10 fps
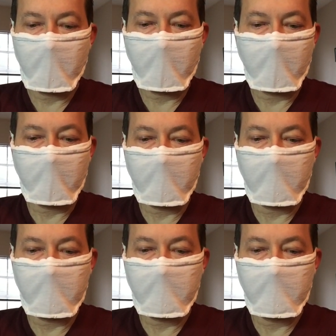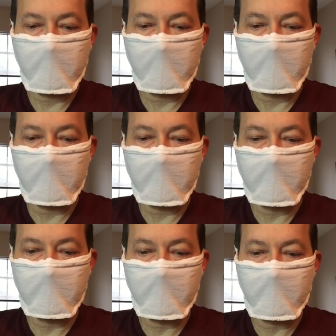and
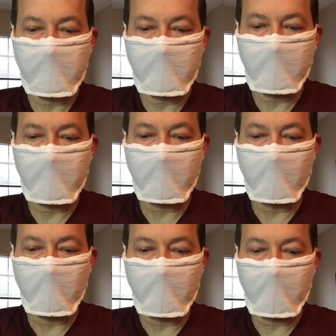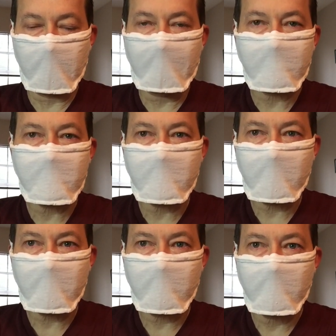
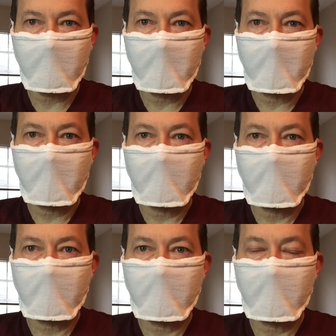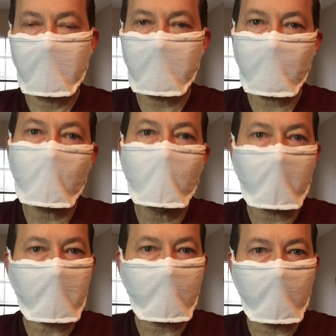elastic, this will
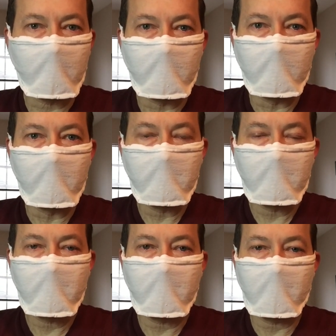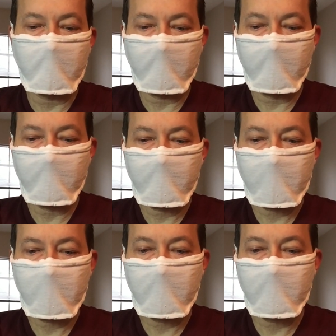work for you.
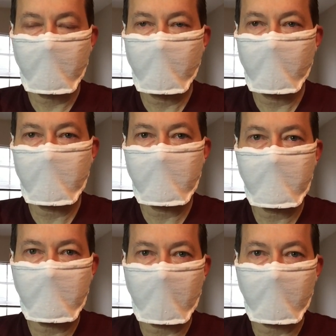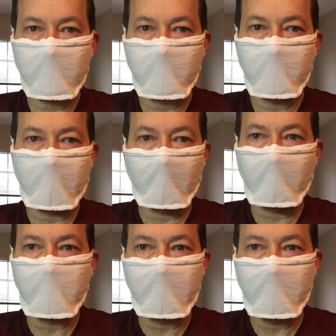There's a few things. I'll show you how I made